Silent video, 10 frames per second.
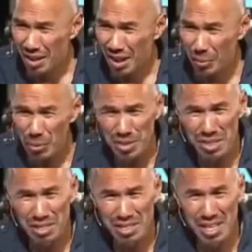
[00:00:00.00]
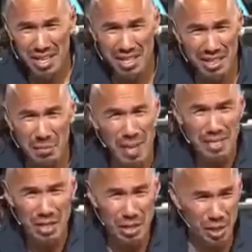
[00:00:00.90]
I was just getting the
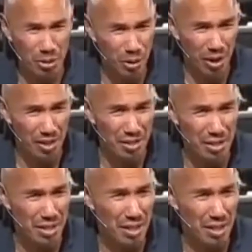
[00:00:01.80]
message across.